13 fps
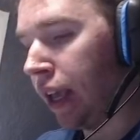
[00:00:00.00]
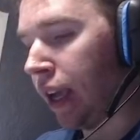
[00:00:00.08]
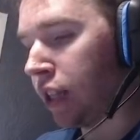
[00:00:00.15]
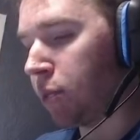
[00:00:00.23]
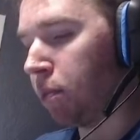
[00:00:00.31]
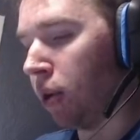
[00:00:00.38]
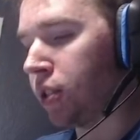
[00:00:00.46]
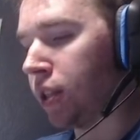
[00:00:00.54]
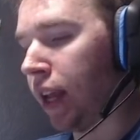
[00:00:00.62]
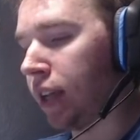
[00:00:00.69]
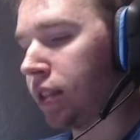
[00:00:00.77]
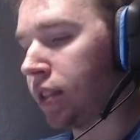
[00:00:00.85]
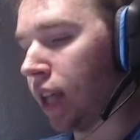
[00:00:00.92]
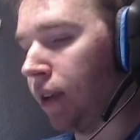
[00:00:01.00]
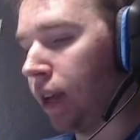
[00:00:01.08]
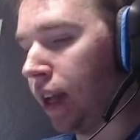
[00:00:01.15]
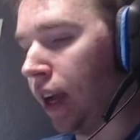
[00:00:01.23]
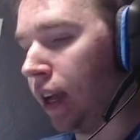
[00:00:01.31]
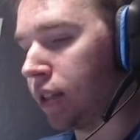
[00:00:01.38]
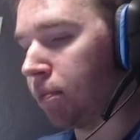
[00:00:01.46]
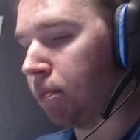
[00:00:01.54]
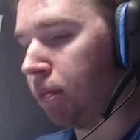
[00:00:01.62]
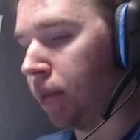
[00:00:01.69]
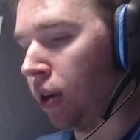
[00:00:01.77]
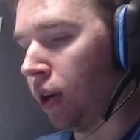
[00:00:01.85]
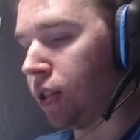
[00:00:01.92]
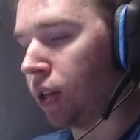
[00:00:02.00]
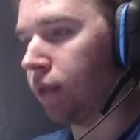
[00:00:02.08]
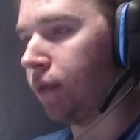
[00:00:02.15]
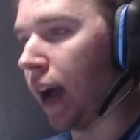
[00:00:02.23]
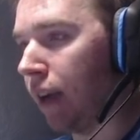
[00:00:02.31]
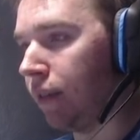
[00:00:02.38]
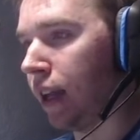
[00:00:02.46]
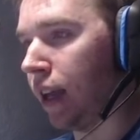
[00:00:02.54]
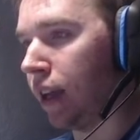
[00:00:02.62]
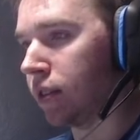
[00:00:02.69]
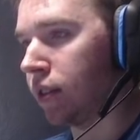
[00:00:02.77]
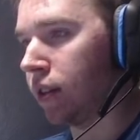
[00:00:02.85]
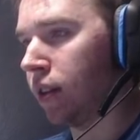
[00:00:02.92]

It's supposed to take 7 days, but only took 5 days.